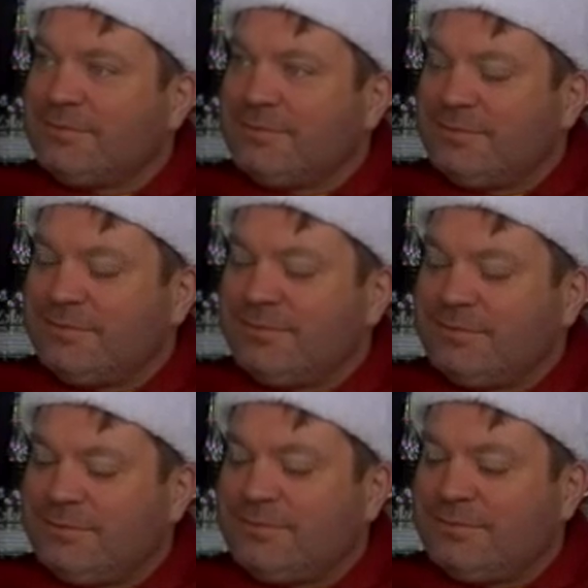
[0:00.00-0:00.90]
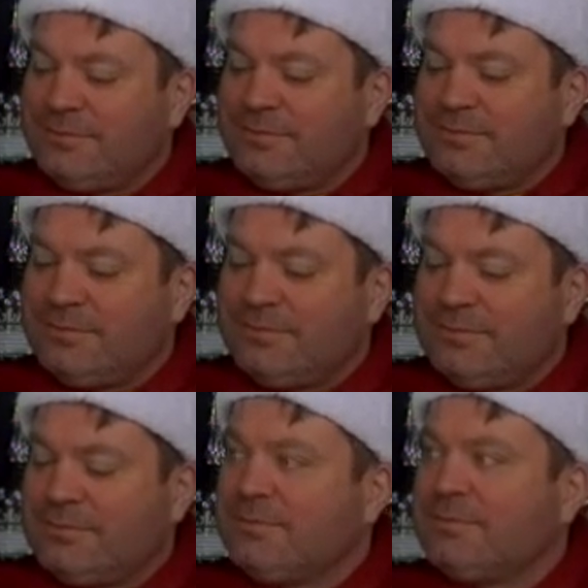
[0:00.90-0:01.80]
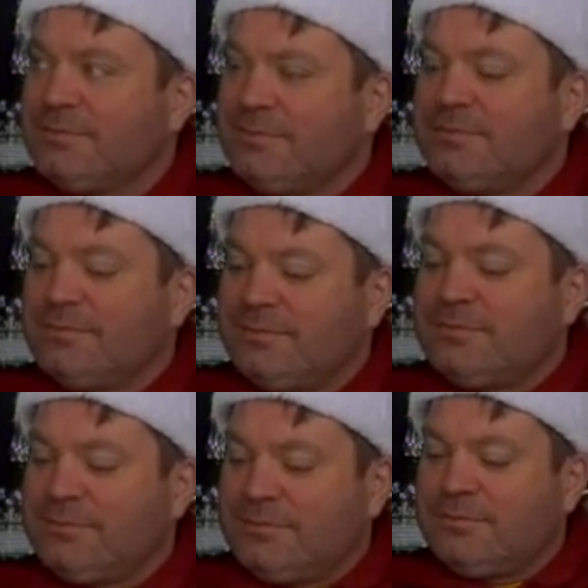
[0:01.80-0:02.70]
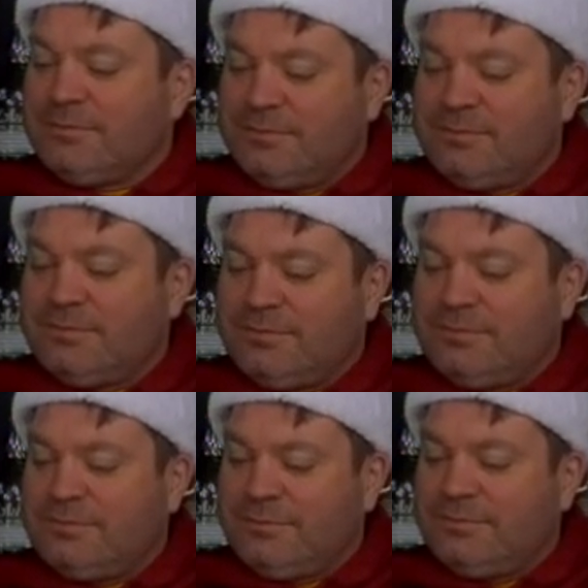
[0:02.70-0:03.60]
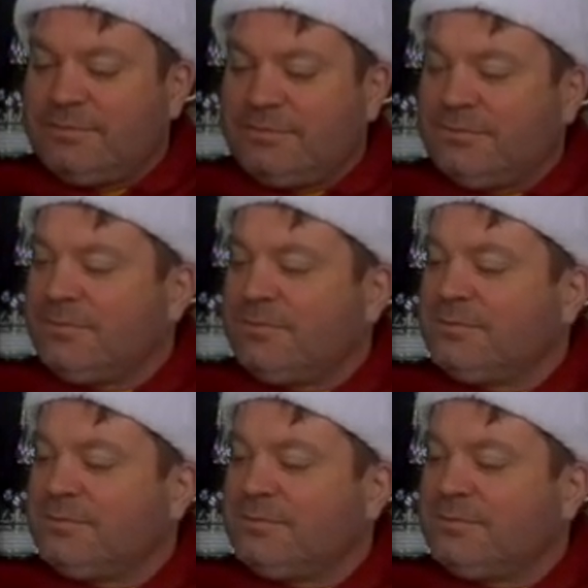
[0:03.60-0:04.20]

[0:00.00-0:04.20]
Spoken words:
No words are spoken by the person on screen.